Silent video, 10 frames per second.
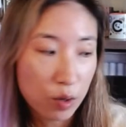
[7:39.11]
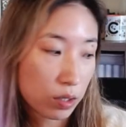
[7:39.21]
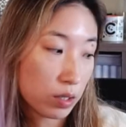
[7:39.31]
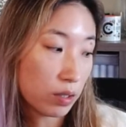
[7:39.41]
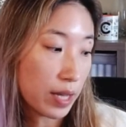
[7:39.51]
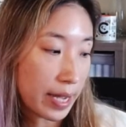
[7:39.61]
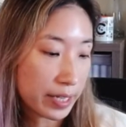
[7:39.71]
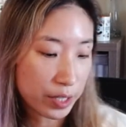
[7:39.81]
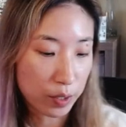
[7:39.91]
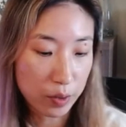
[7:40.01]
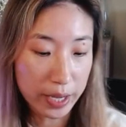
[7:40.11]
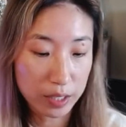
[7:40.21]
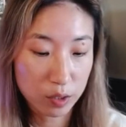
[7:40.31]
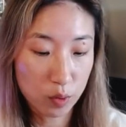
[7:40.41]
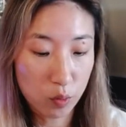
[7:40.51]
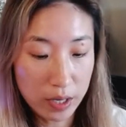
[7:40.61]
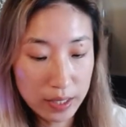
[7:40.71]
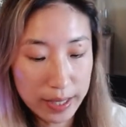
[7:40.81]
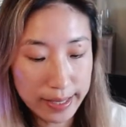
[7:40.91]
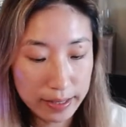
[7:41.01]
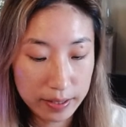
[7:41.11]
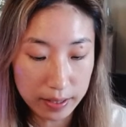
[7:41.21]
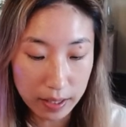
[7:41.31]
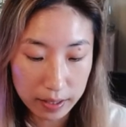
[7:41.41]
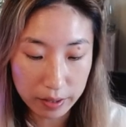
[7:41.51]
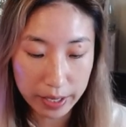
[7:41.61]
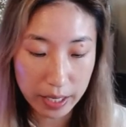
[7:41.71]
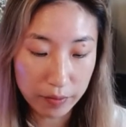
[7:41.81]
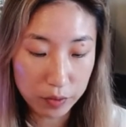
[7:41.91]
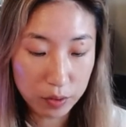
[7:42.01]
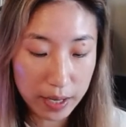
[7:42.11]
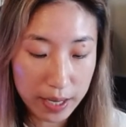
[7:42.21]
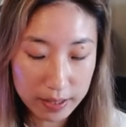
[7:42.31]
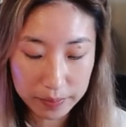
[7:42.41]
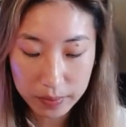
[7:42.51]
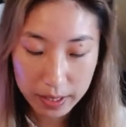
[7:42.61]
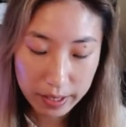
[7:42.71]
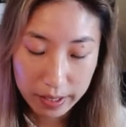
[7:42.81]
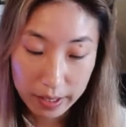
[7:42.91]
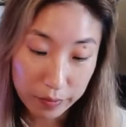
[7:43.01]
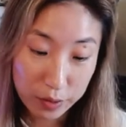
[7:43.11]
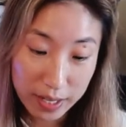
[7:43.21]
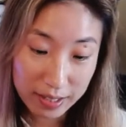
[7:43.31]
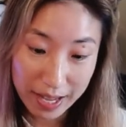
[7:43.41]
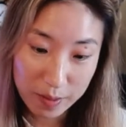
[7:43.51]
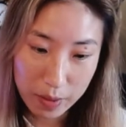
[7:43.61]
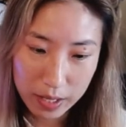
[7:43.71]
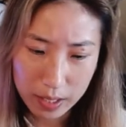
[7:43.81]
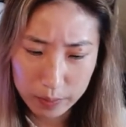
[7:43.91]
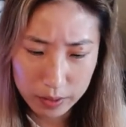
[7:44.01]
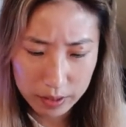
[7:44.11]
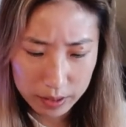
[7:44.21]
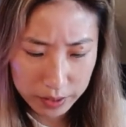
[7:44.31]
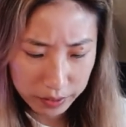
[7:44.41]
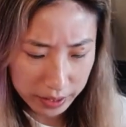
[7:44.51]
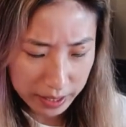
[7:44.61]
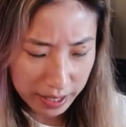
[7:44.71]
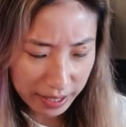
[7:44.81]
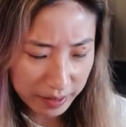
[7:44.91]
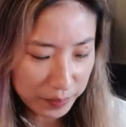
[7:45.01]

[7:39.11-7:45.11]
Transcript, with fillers: Girl, I know. Okay, so the ones that suck. Okay, if you guys if you guys like makeup, you're it's your lucky day.